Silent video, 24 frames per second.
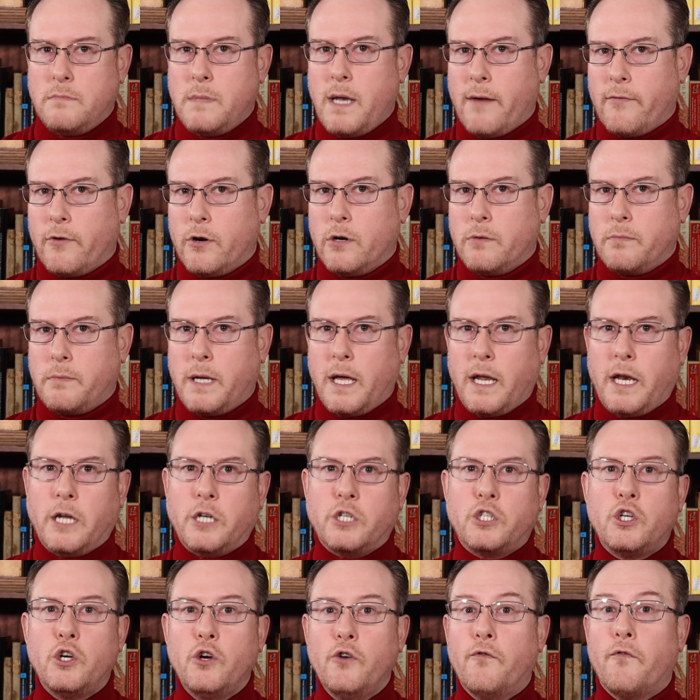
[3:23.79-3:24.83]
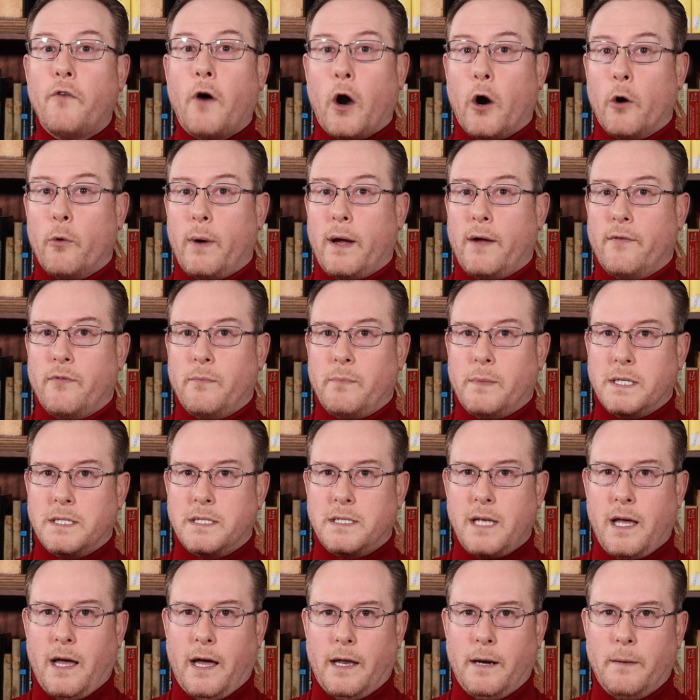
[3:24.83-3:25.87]
never getting too far away from the
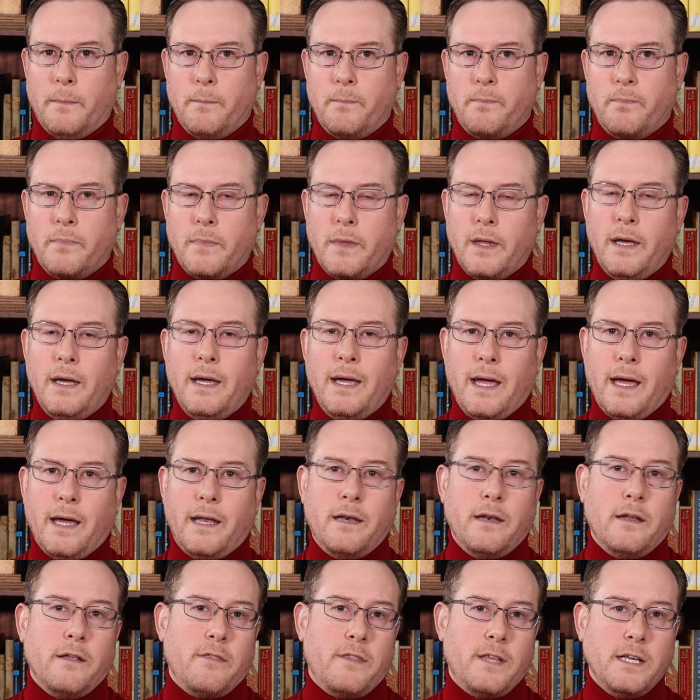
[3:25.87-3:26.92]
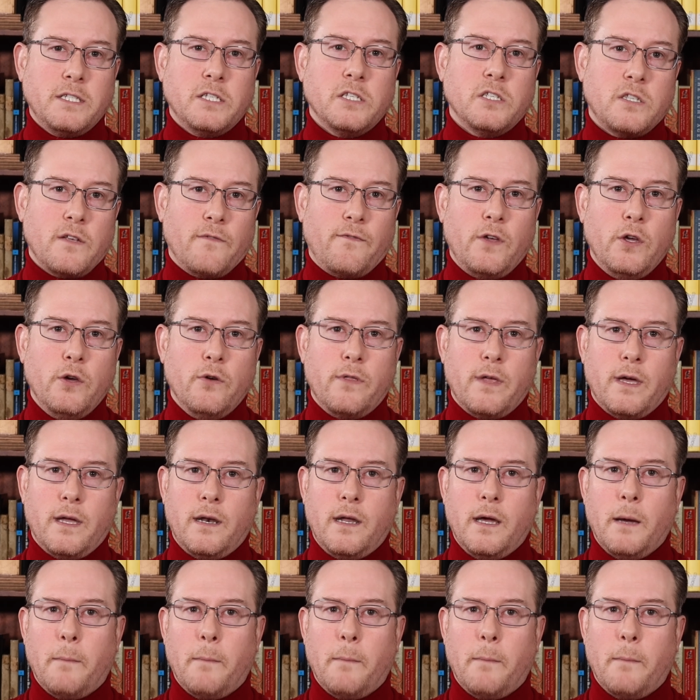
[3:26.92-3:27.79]
sun. And this is the view that